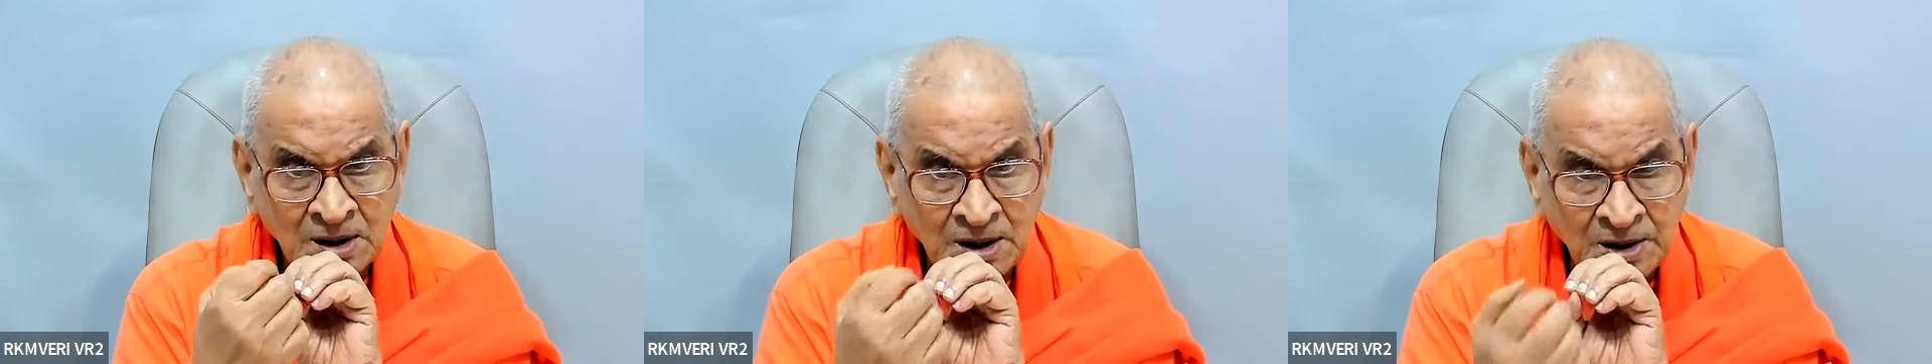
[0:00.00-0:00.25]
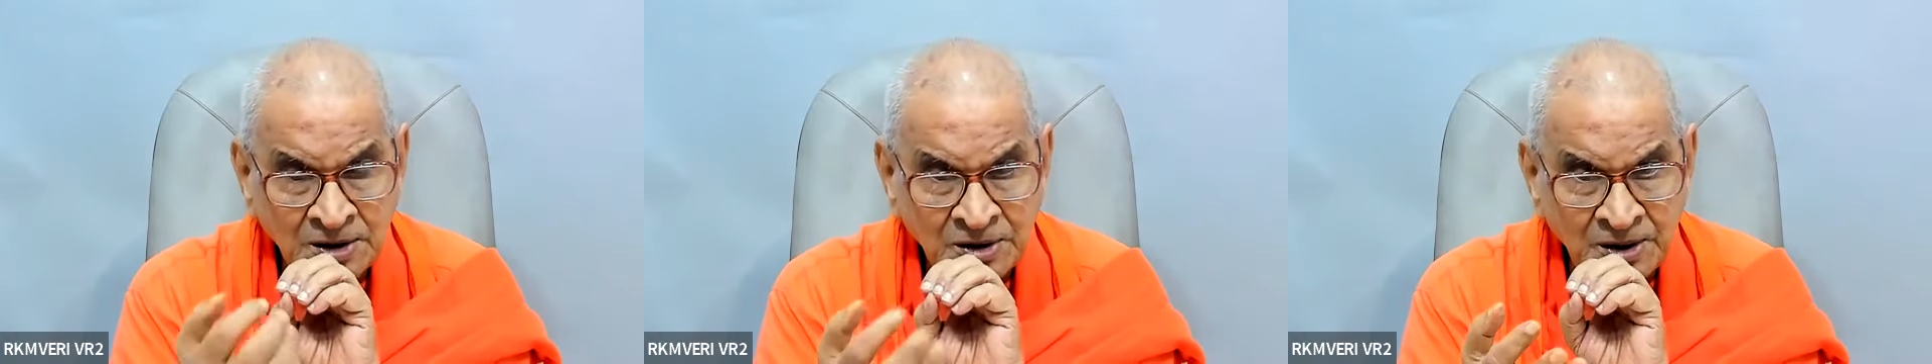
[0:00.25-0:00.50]

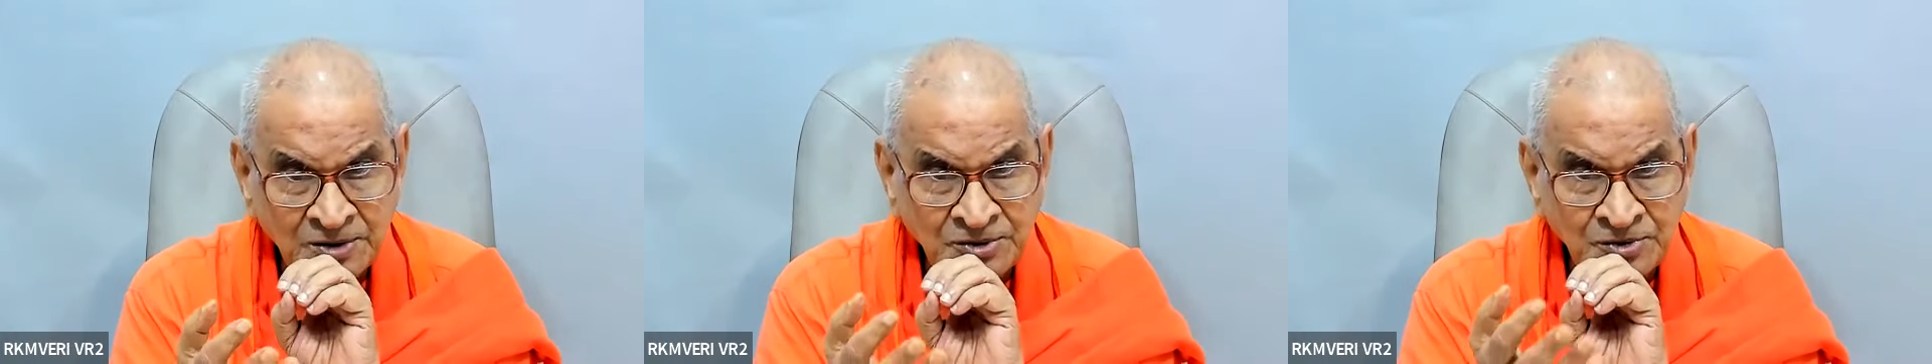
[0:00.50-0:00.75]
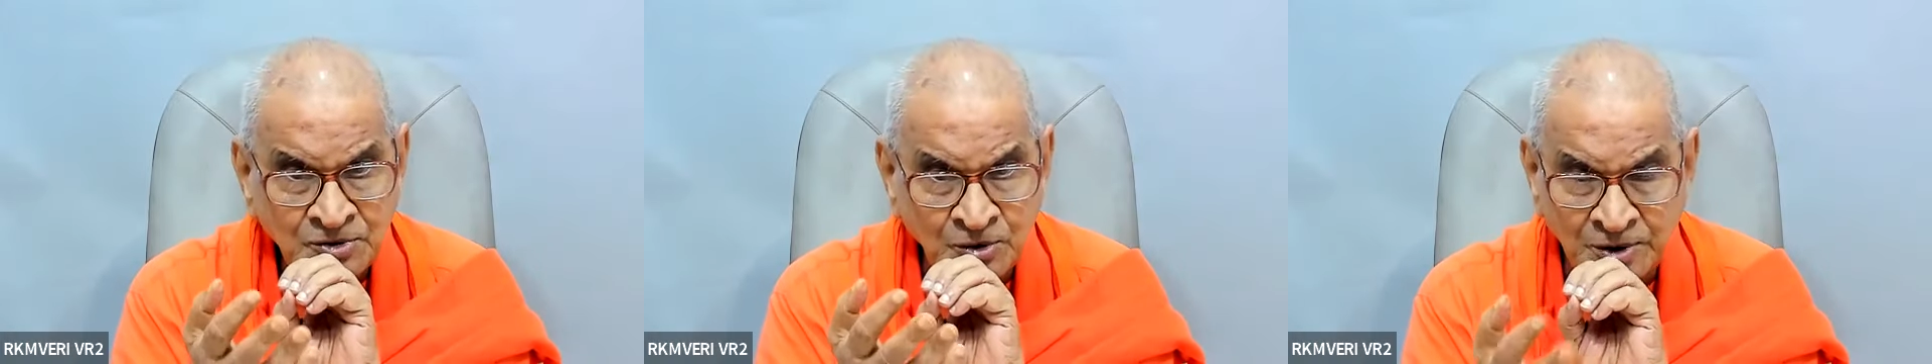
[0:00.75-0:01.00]
in
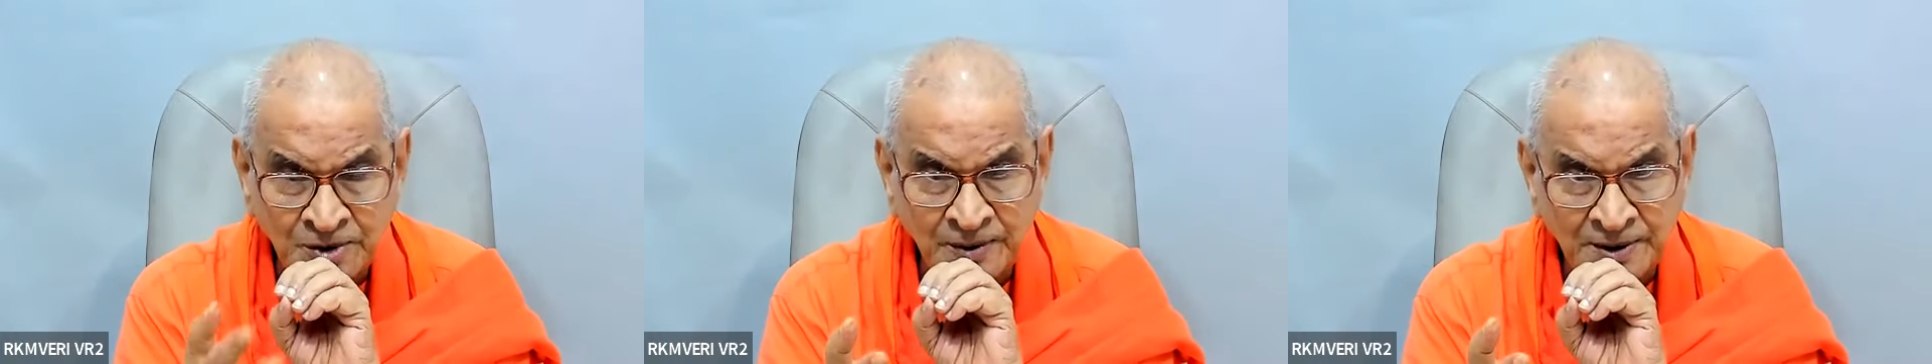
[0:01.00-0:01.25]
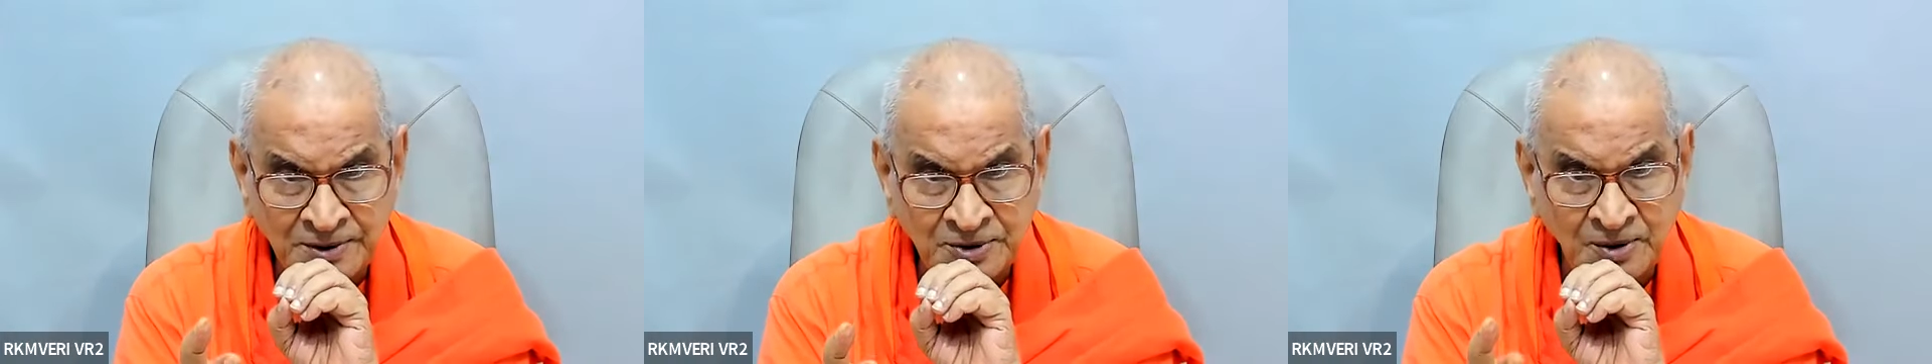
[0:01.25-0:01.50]
this
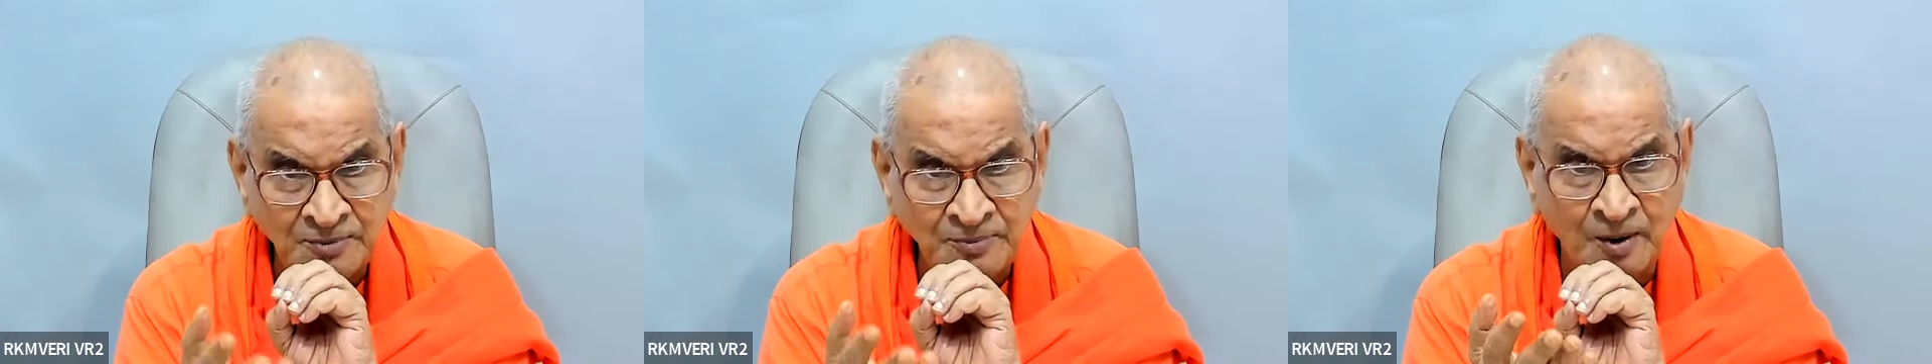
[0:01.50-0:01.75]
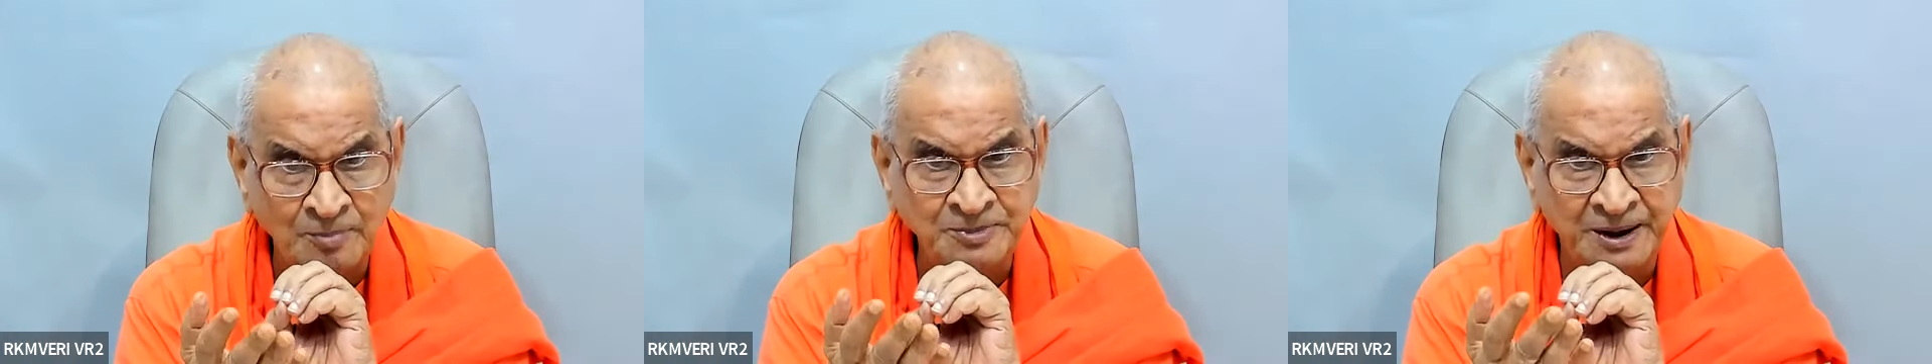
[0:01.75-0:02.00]
universe of
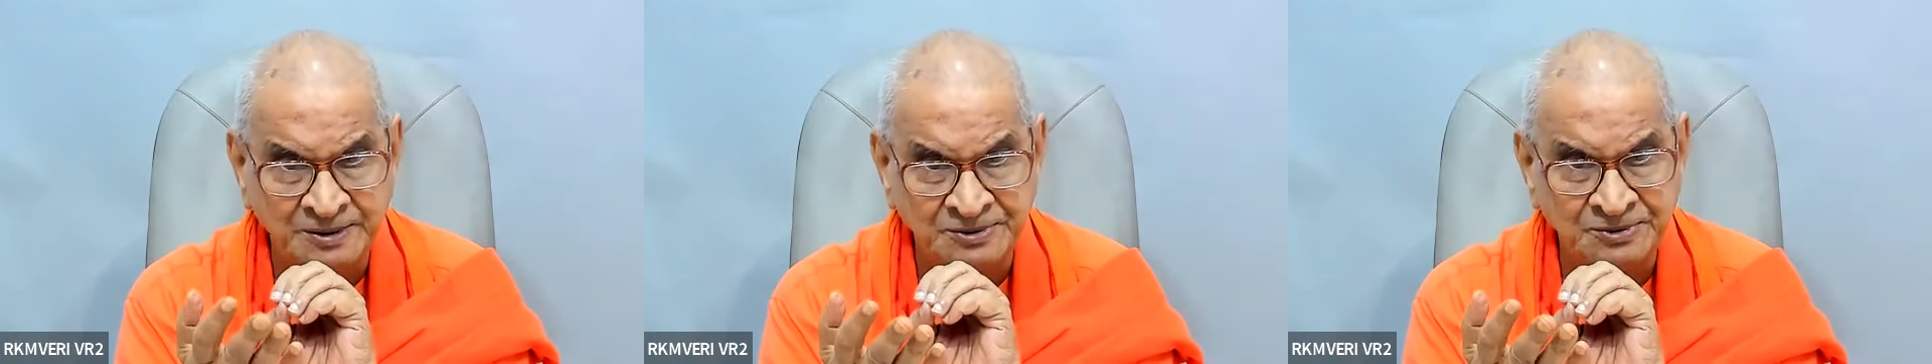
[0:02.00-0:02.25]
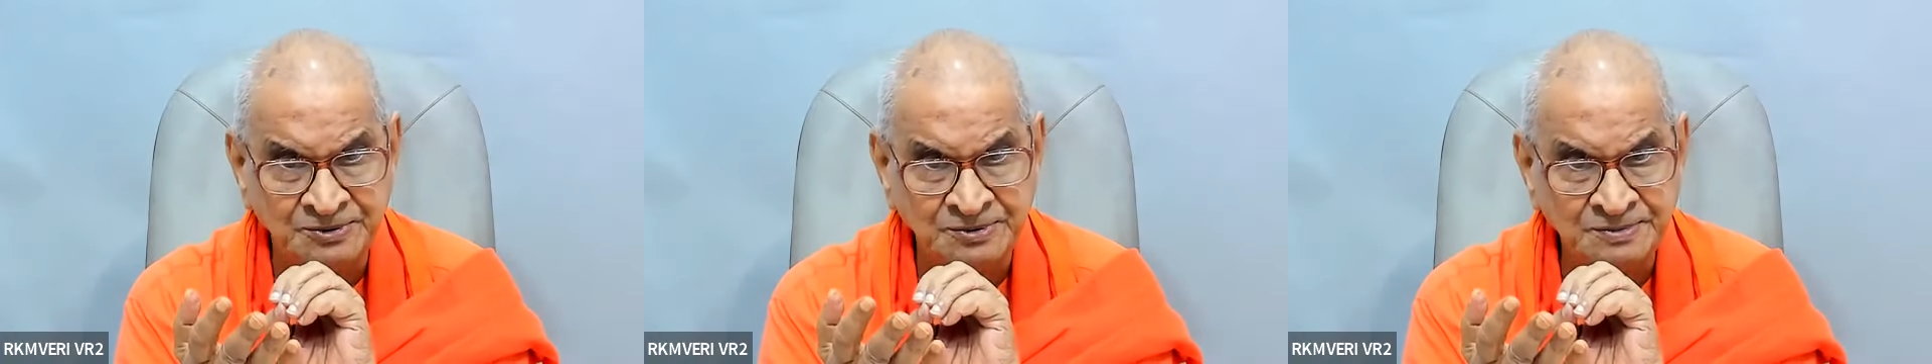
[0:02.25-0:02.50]
objects.